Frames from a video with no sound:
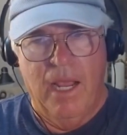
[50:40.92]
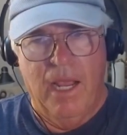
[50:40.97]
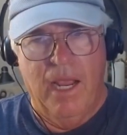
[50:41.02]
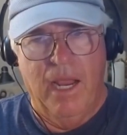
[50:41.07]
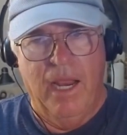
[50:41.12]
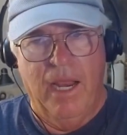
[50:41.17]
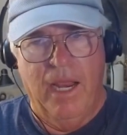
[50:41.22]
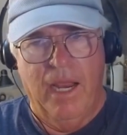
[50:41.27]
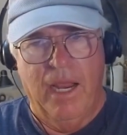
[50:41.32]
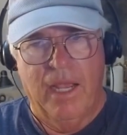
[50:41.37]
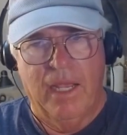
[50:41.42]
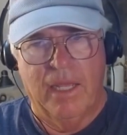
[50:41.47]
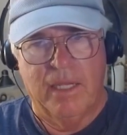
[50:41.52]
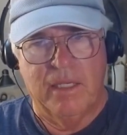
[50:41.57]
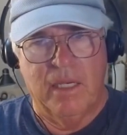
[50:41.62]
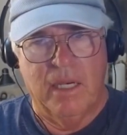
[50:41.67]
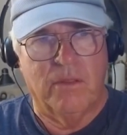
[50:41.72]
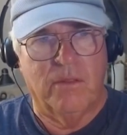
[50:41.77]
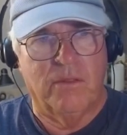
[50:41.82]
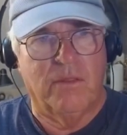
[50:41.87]

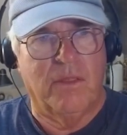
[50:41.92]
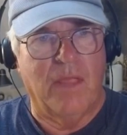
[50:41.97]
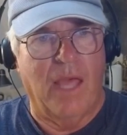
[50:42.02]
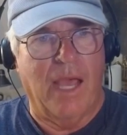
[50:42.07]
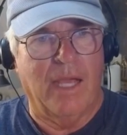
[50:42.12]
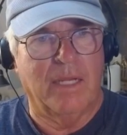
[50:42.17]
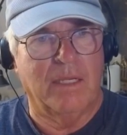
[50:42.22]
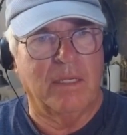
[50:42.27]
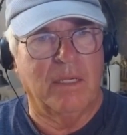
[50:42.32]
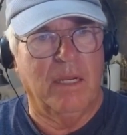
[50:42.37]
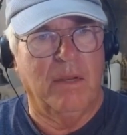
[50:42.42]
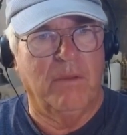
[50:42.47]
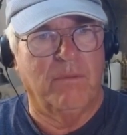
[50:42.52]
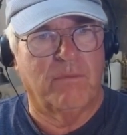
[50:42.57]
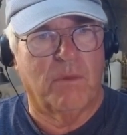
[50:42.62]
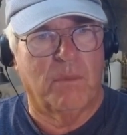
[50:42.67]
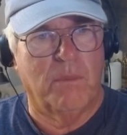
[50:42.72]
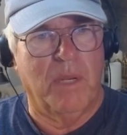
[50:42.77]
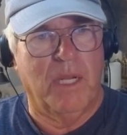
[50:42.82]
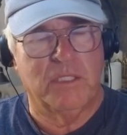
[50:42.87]
And that
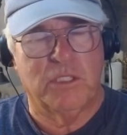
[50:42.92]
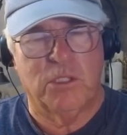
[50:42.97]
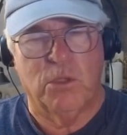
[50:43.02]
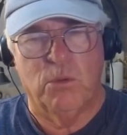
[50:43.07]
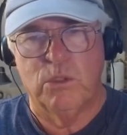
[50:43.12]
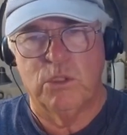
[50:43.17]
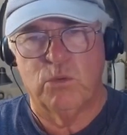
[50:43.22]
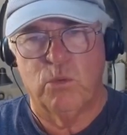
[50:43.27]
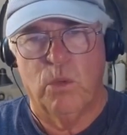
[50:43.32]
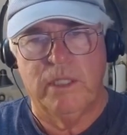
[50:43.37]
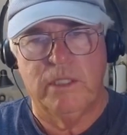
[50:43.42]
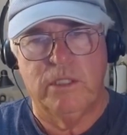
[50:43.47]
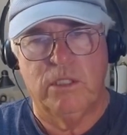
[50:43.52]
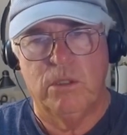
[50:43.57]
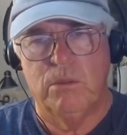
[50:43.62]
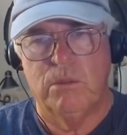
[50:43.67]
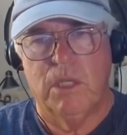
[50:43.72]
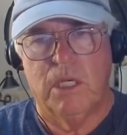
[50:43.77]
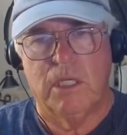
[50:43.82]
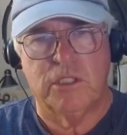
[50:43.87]
information was way too
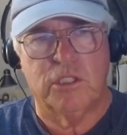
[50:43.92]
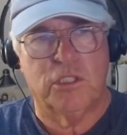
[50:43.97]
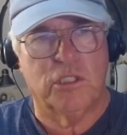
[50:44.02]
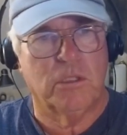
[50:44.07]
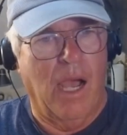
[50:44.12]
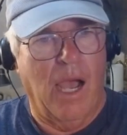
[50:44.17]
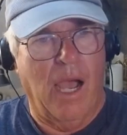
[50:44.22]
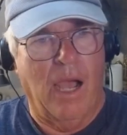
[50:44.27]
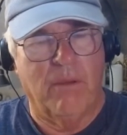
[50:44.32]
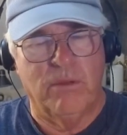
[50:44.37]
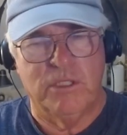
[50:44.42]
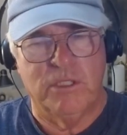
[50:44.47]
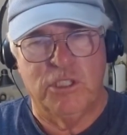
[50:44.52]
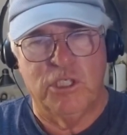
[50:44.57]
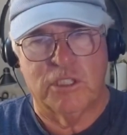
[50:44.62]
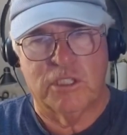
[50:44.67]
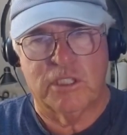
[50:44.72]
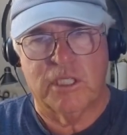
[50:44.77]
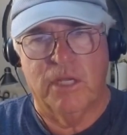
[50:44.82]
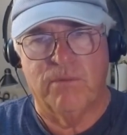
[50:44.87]
much. I would
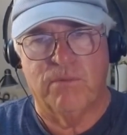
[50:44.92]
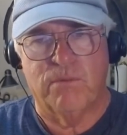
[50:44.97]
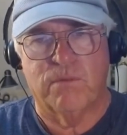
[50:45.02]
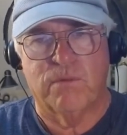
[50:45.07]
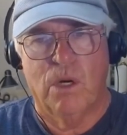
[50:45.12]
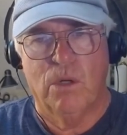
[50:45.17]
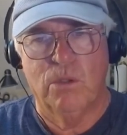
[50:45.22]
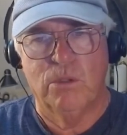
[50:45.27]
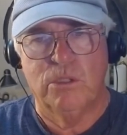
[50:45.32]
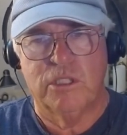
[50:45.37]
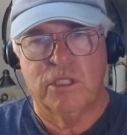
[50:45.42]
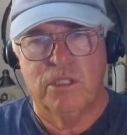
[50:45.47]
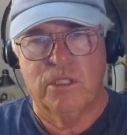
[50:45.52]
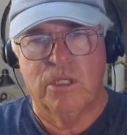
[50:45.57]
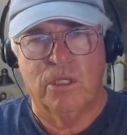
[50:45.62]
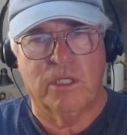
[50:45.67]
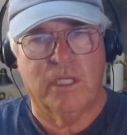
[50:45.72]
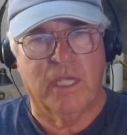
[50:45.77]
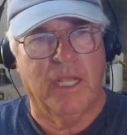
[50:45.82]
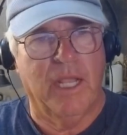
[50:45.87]
just get frozen
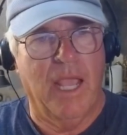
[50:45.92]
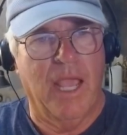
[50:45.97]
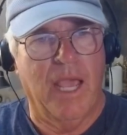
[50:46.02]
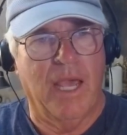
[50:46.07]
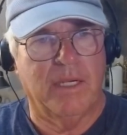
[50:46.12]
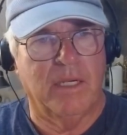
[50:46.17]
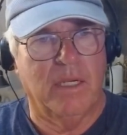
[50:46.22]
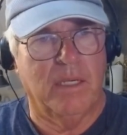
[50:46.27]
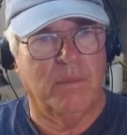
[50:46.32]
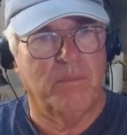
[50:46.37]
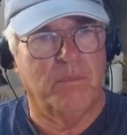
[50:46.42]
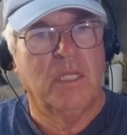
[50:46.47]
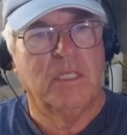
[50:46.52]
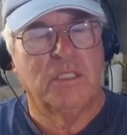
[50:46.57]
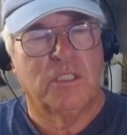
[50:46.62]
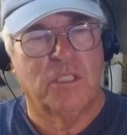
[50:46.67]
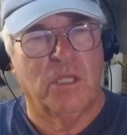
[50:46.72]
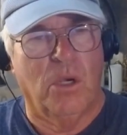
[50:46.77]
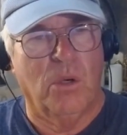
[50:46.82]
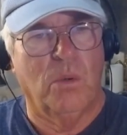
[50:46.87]
looking at it.
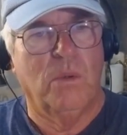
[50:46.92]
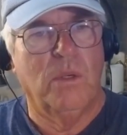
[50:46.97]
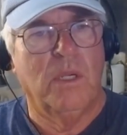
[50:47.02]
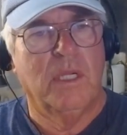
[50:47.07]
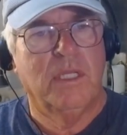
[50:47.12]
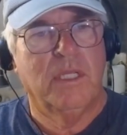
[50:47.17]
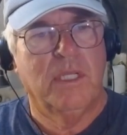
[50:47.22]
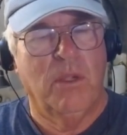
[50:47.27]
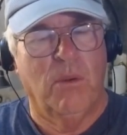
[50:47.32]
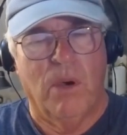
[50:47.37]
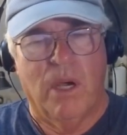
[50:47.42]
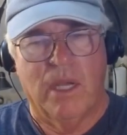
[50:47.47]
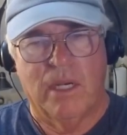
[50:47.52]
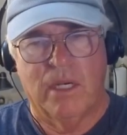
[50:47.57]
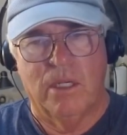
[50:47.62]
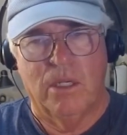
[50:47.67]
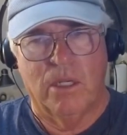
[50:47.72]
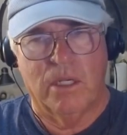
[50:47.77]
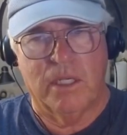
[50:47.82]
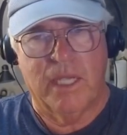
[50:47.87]
So you want to
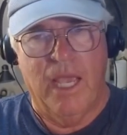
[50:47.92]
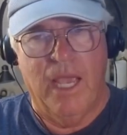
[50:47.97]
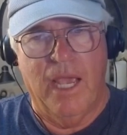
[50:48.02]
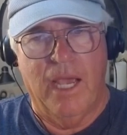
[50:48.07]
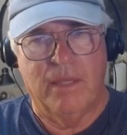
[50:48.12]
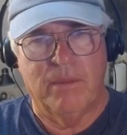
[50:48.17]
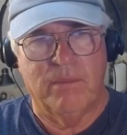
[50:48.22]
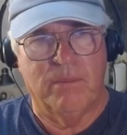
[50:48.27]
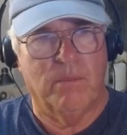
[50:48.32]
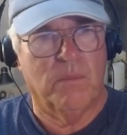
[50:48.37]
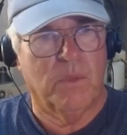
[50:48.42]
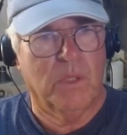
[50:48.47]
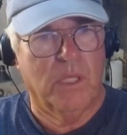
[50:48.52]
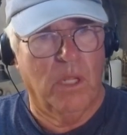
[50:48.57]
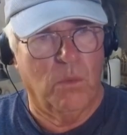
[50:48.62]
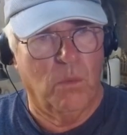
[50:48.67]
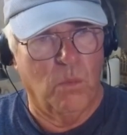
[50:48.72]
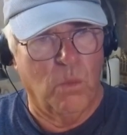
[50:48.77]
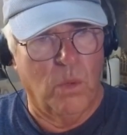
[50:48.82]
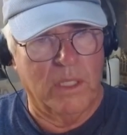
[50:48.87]
look at,
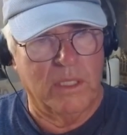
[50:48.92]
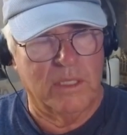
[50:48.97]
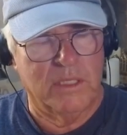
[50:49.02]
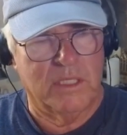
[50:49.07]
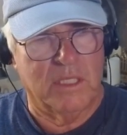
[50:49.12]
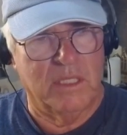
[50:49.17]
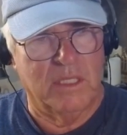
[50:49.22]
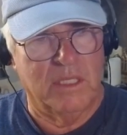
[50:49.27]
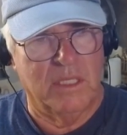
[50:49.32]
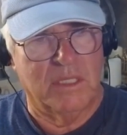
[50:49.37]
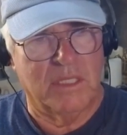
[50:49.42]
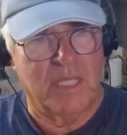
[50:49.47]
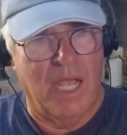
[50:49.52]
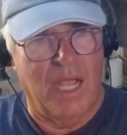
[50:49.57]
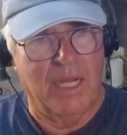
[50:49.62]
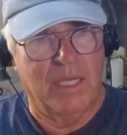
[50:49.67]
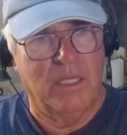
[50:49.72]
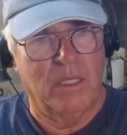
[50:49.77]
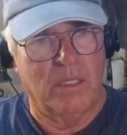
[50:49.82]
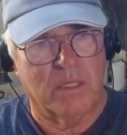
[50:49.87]
what does the
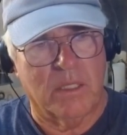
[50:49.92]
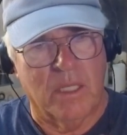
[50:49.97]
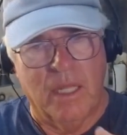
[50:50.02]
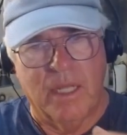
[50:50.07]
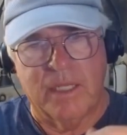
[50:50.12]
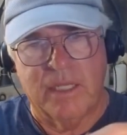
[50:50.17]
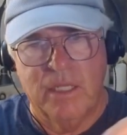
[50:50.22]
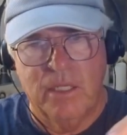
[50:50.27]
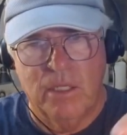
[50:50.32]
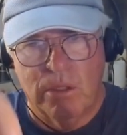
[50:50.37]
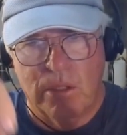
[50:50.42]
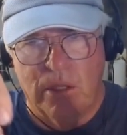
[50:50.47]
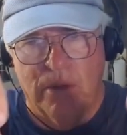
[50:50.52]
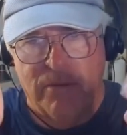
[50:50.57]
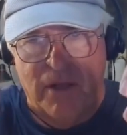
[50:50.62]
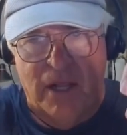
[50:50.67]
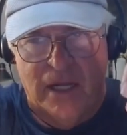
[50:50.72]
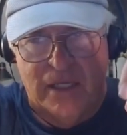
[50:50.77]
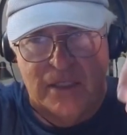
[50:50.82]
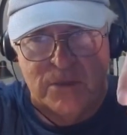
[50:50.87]
design look like? If
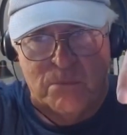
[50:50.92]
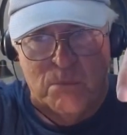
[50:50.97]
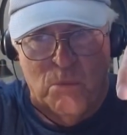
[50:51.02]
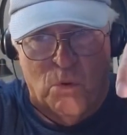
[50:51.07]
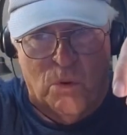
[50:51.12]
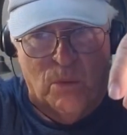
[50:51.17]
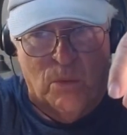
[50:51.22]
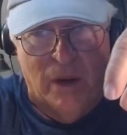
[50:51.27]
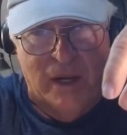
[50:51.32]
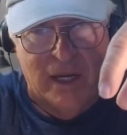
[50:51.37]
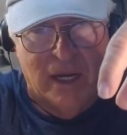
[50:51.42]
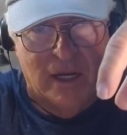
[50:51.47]
it has more weight